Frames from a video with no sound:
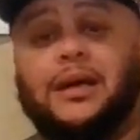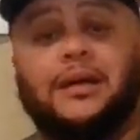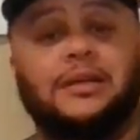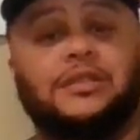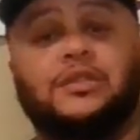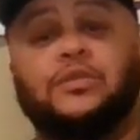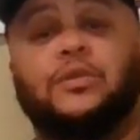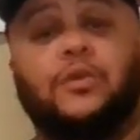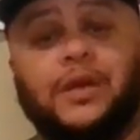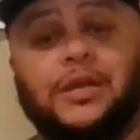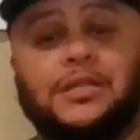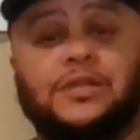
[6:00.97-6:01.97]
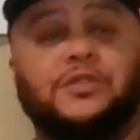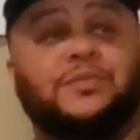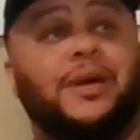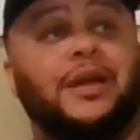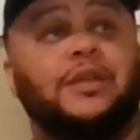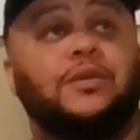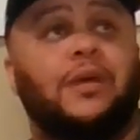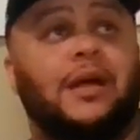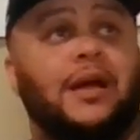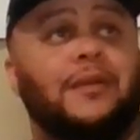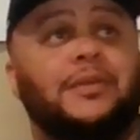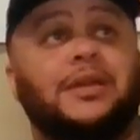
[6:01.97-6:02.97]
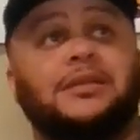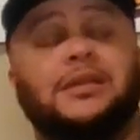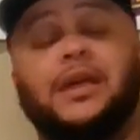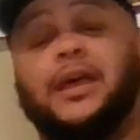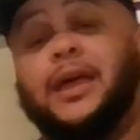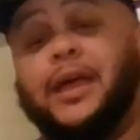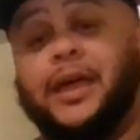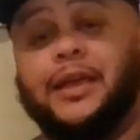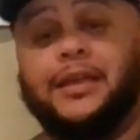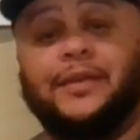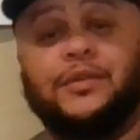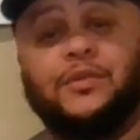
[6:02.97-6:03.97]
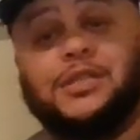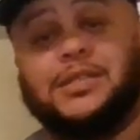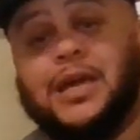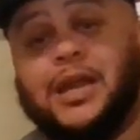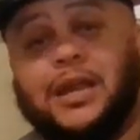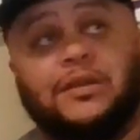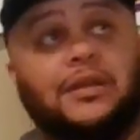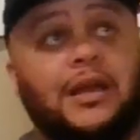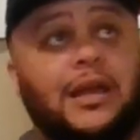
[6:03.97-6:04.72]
I answer your questions, respond to your comments, and give you a shout out on